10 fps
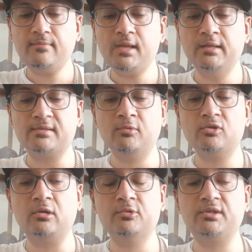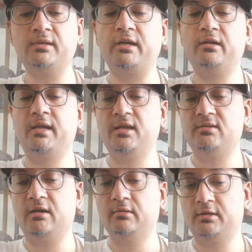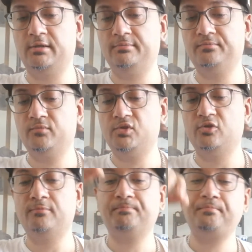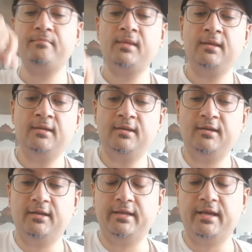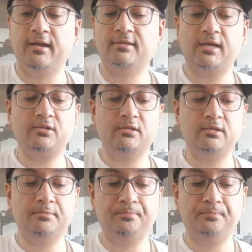And the smoke's almost entirely aged out in the cup. So yeah, it's actually